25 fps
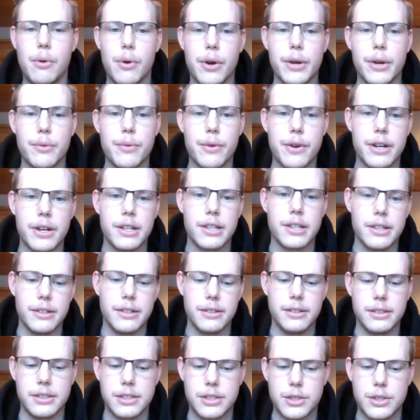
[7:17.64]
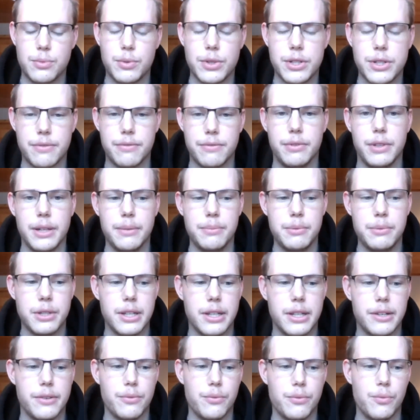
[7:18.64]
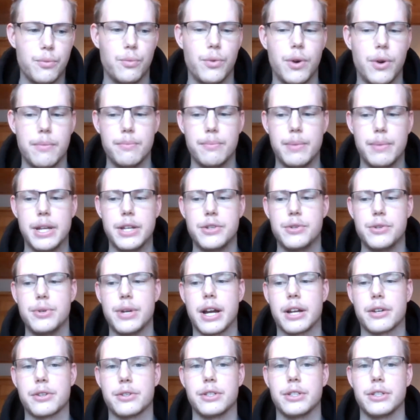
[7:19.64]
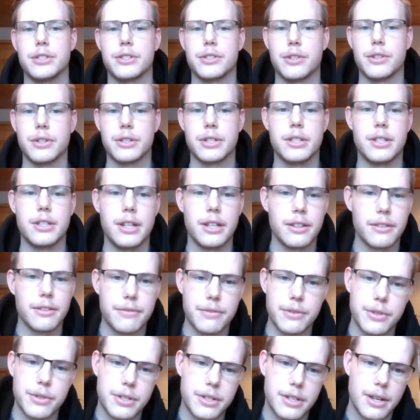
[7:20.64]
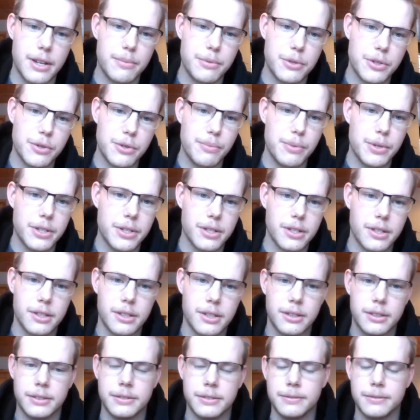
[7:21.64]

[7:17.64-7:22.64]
point where the switch flipped, and what made you actually start to take the first steps in your business?